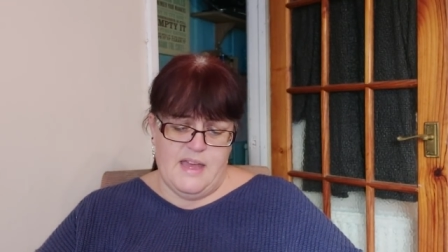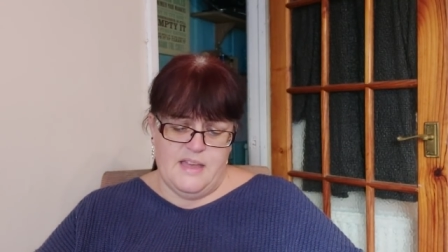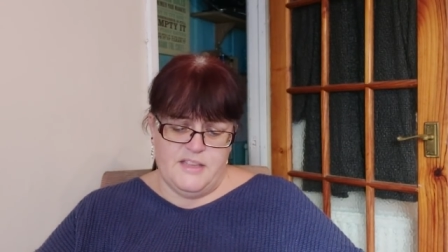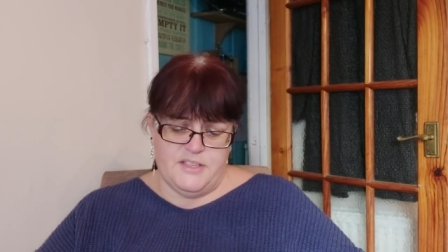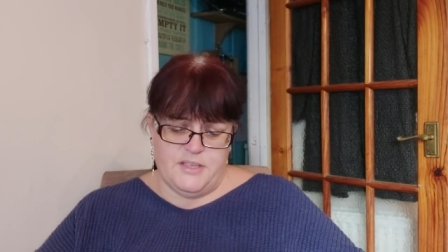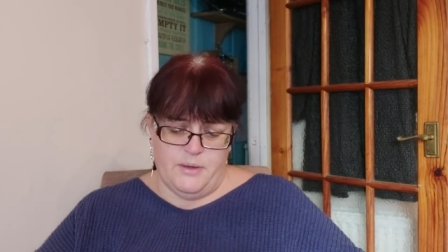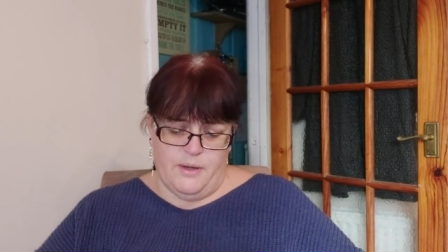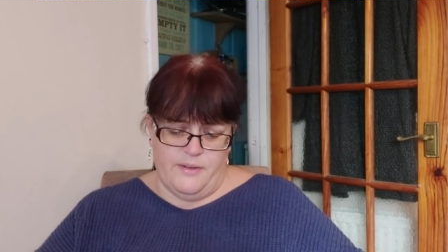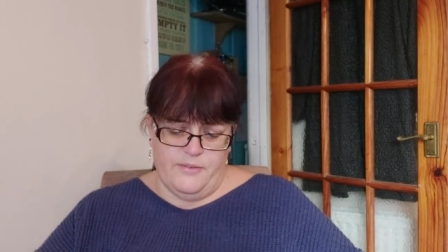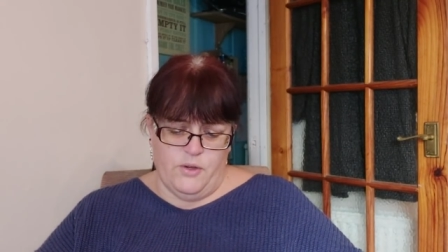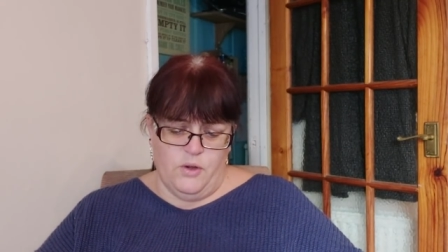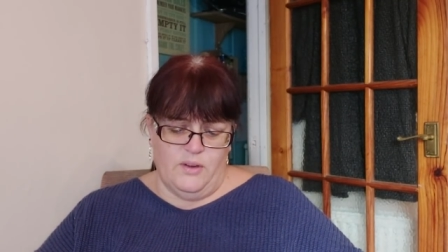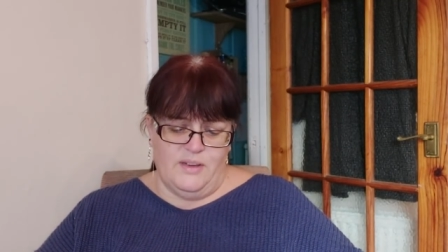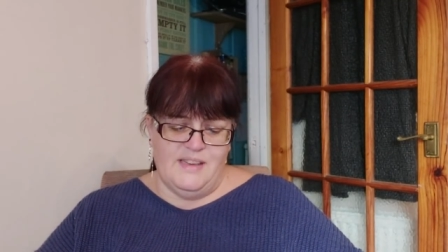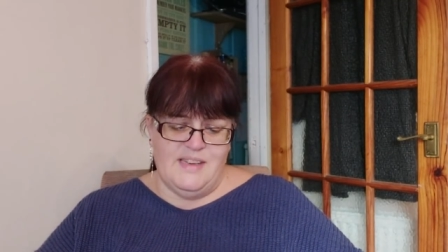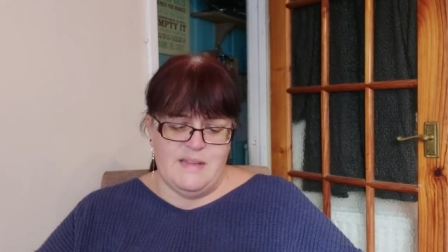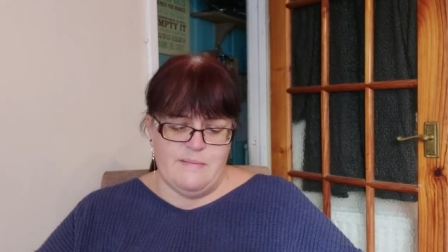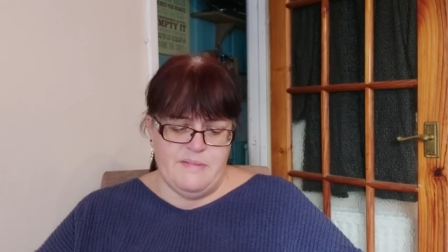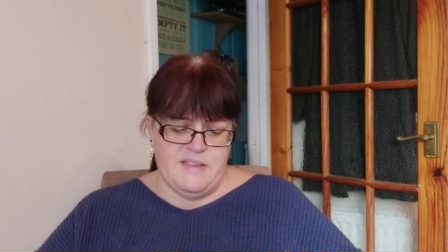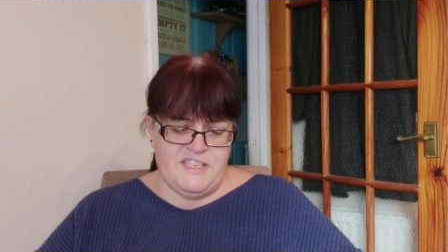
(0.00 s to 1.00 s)
So I've got
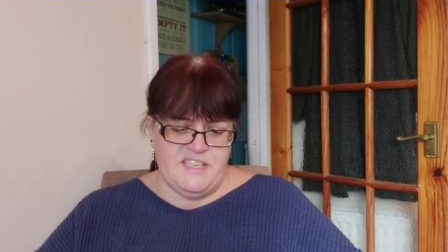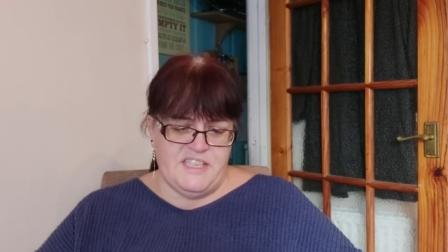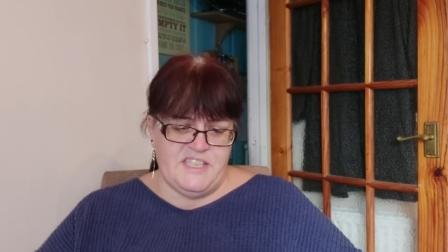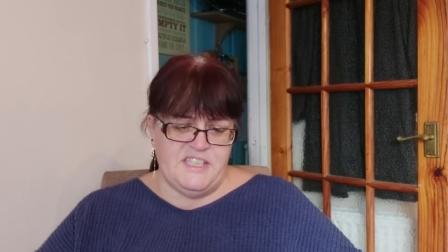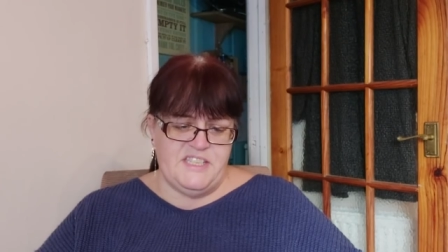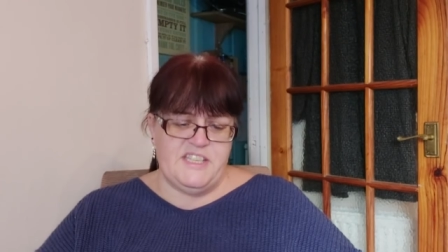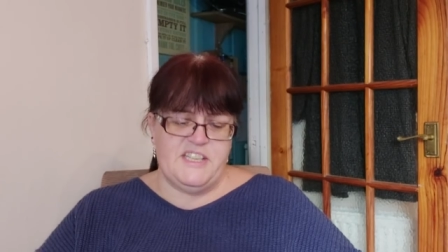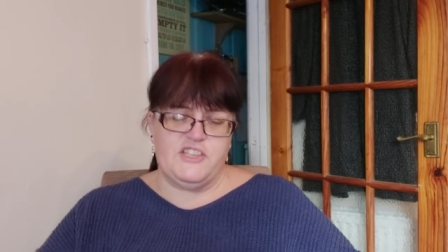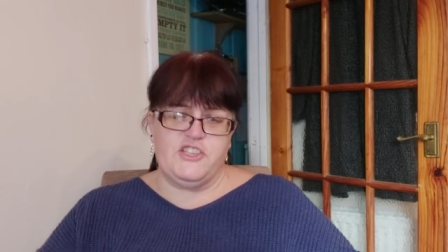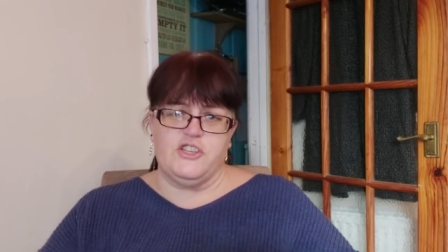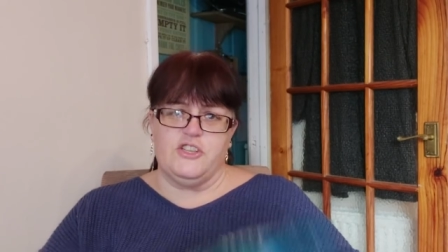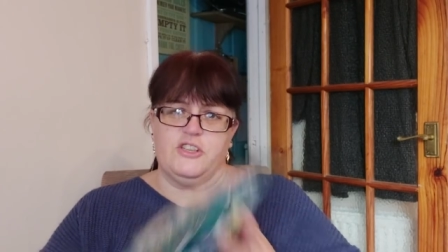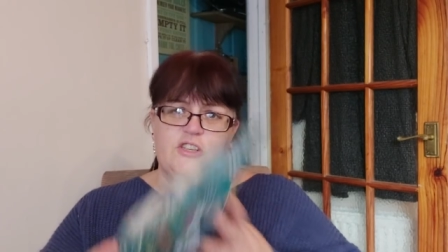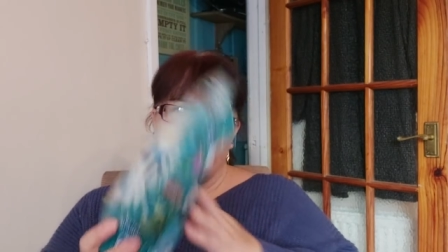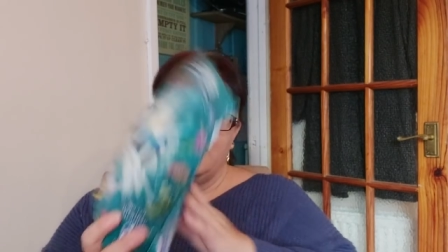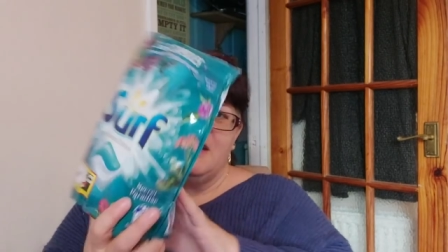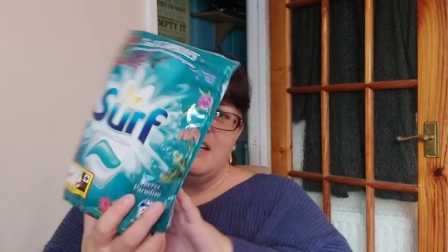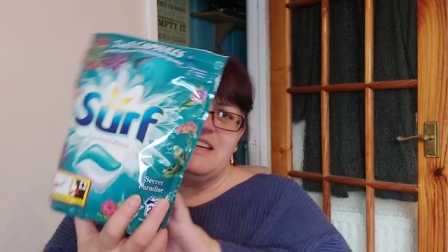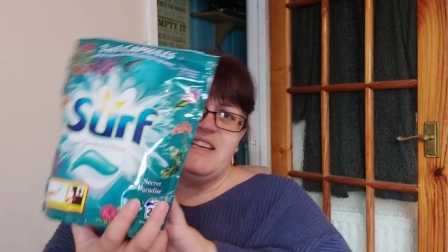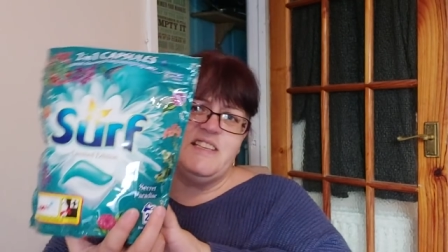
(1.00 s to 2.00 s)
limited
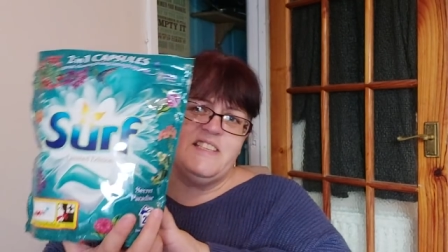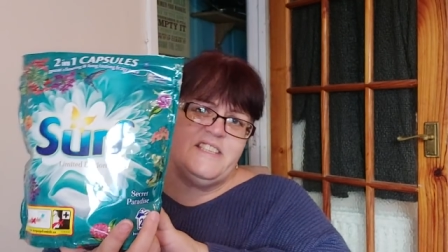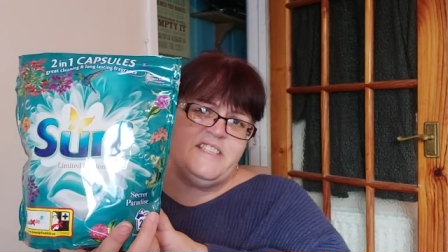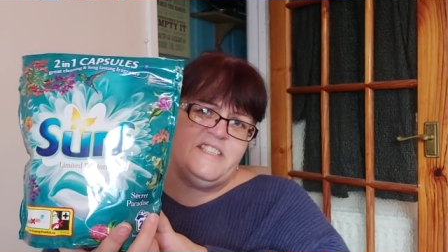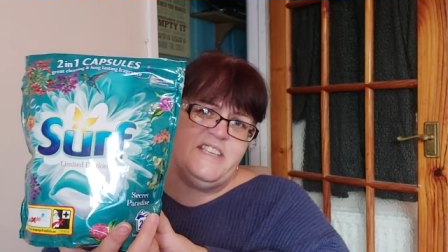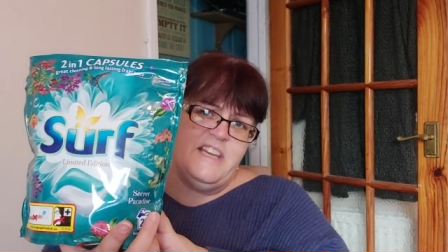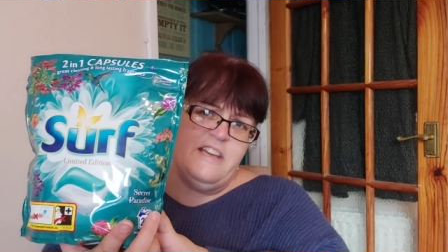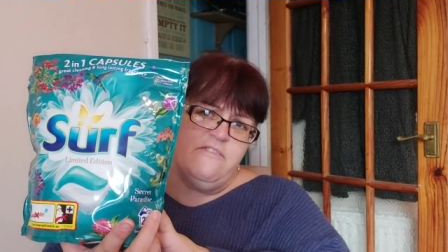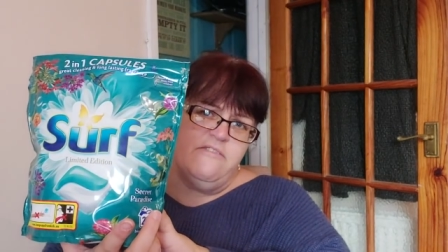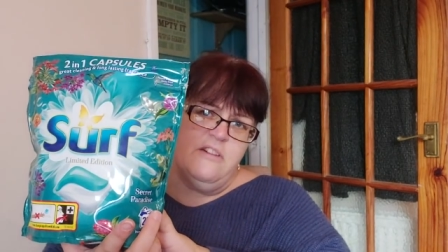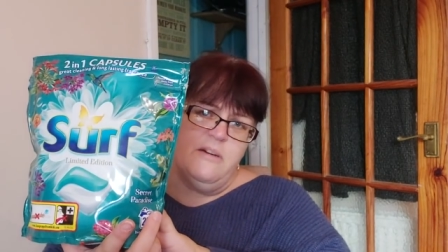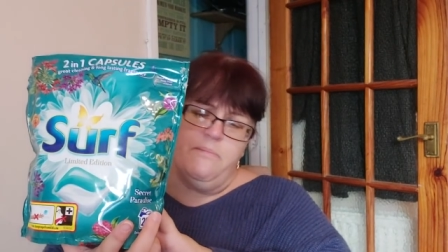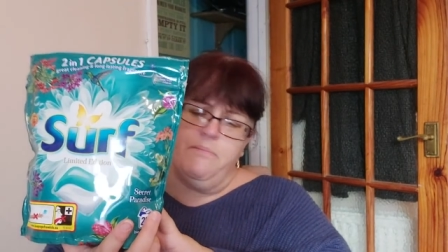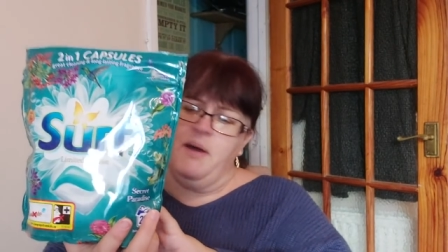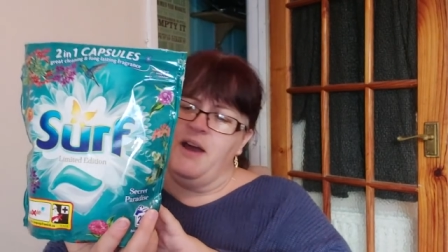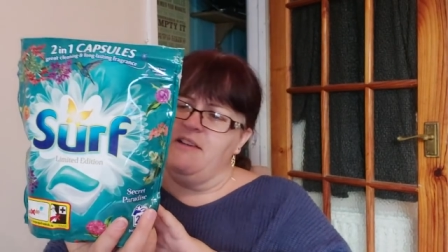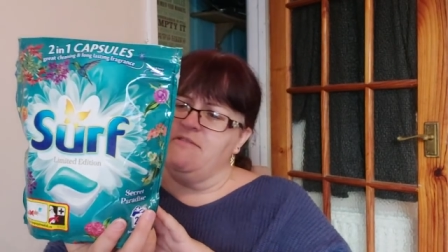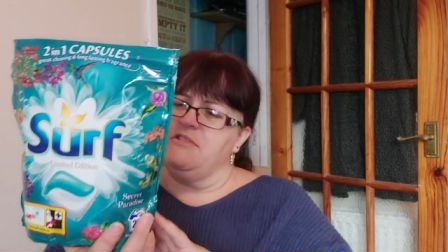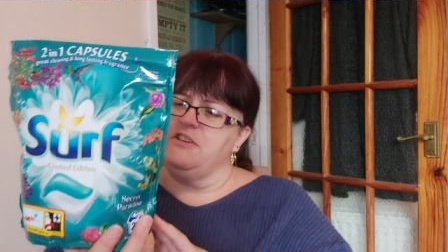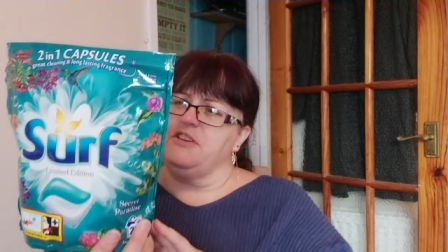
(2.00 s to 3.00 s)
edition Secret
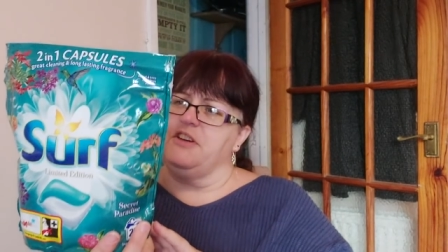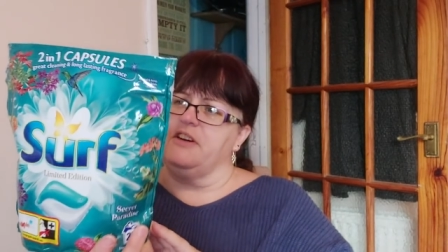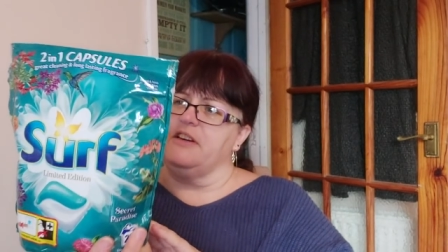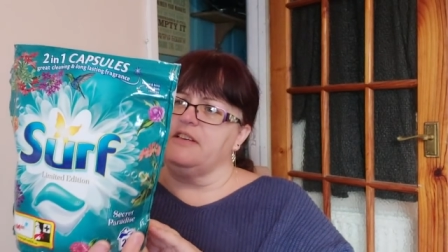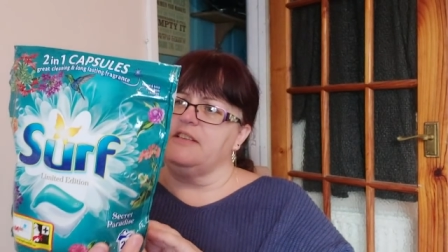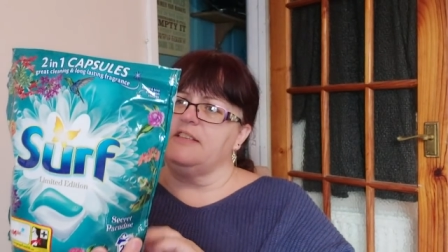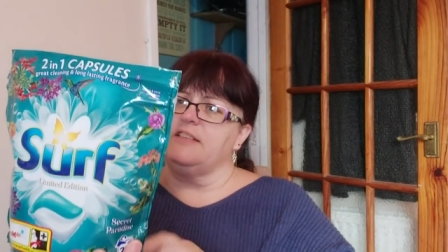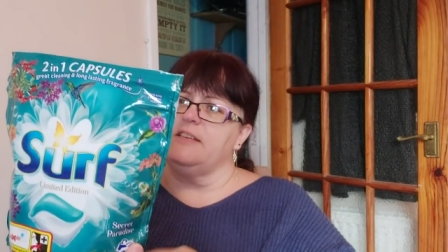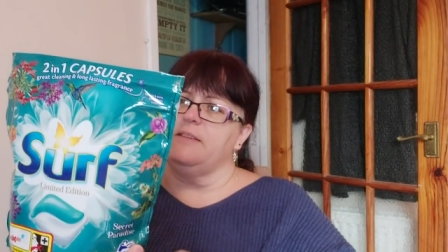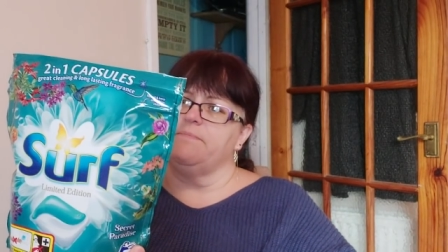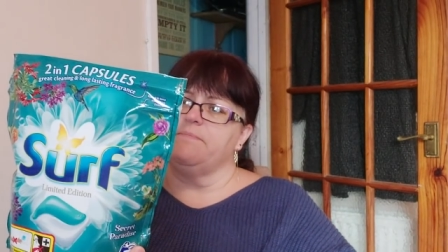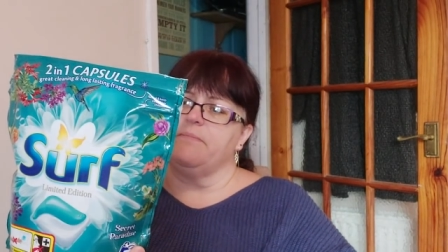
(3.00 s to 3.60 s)
Paradise.